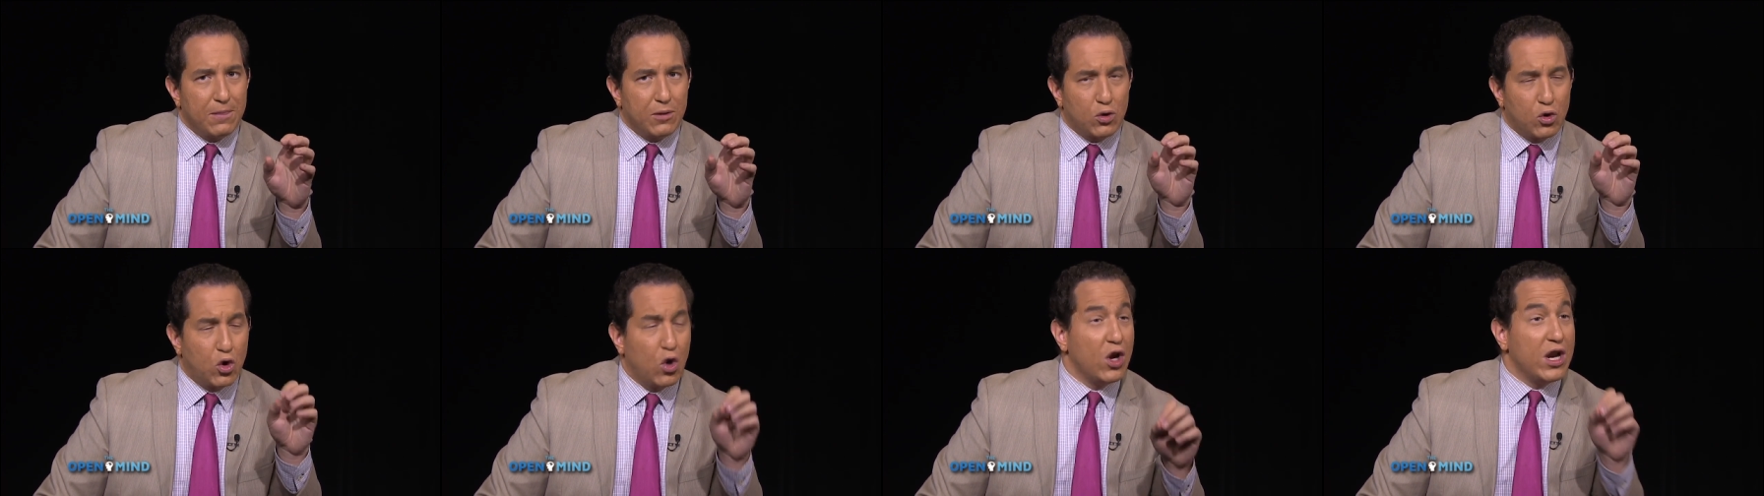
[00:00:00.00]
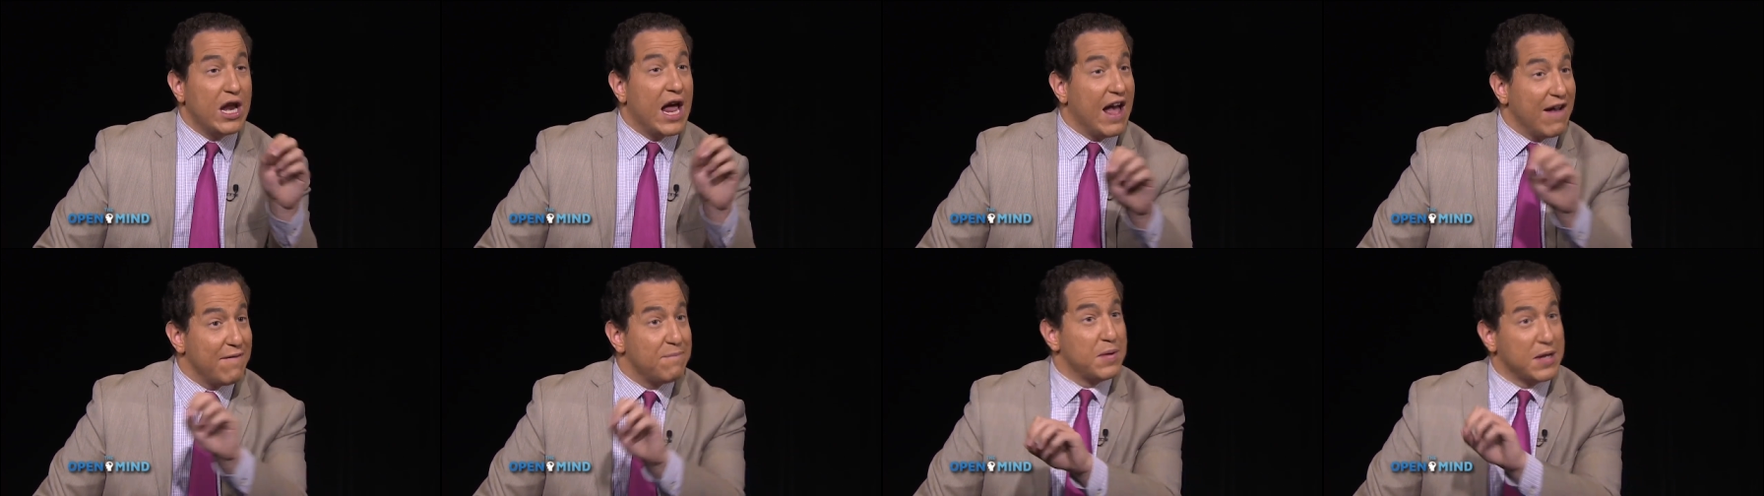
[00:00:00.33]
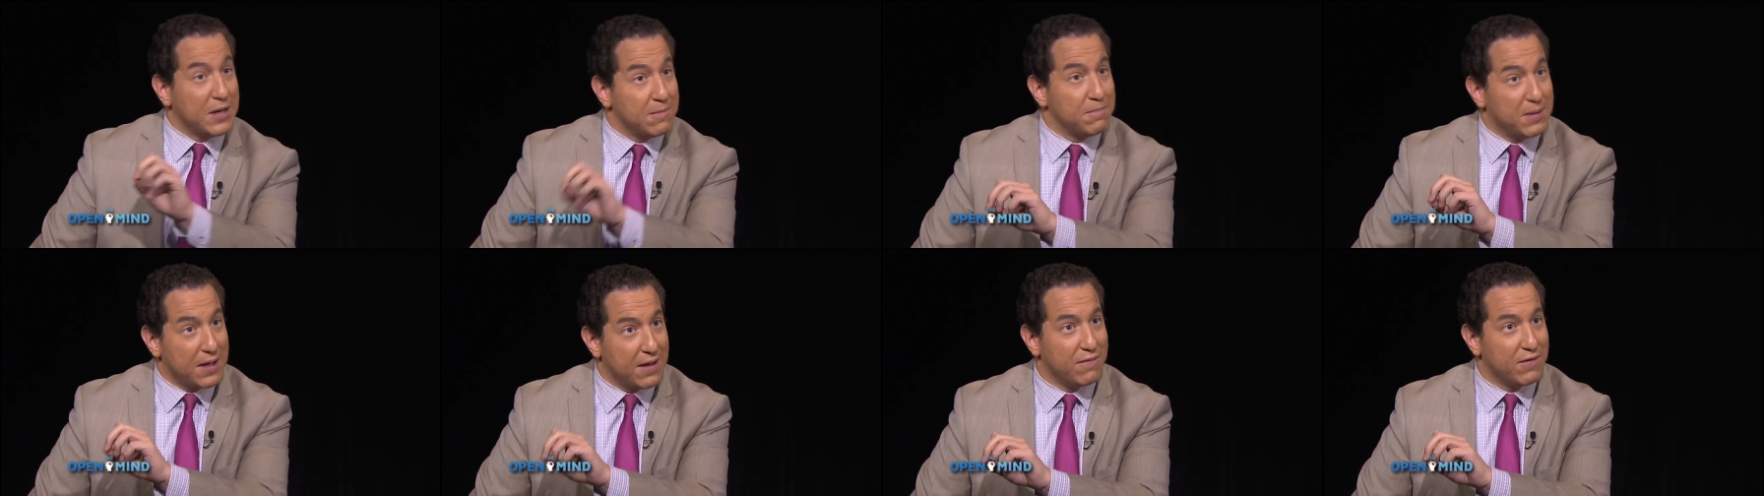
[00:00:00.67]
could have
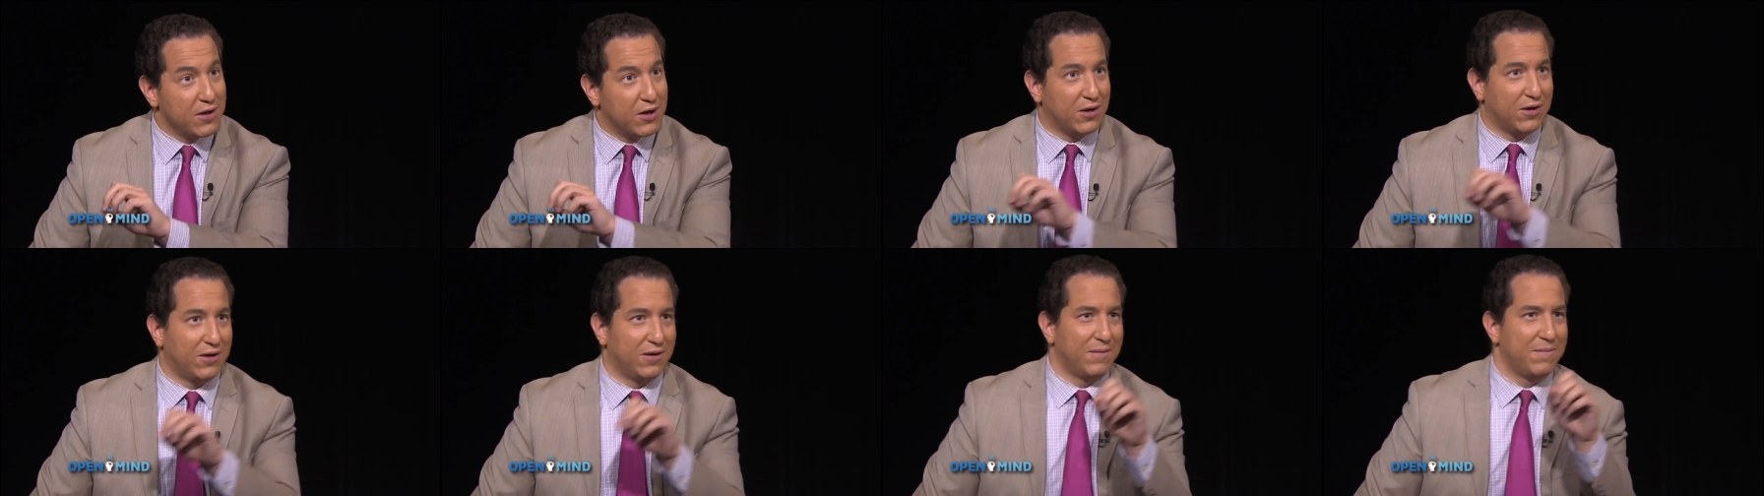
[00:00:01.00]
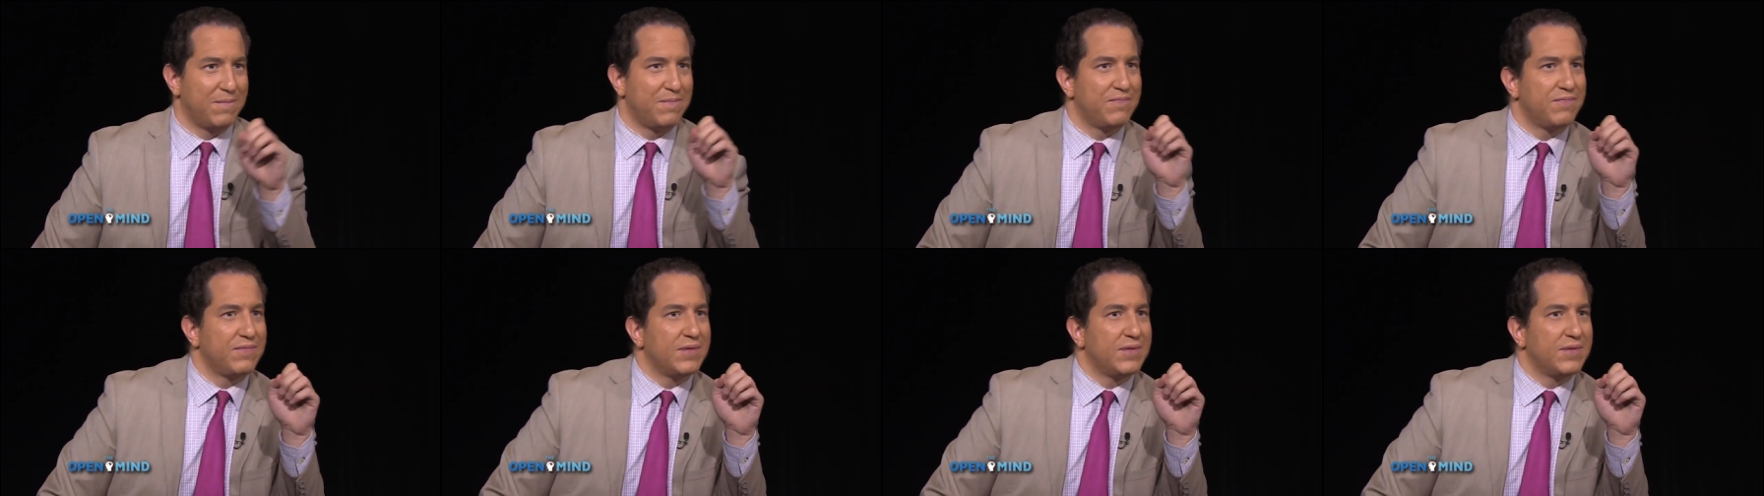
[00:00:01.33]
been pivotal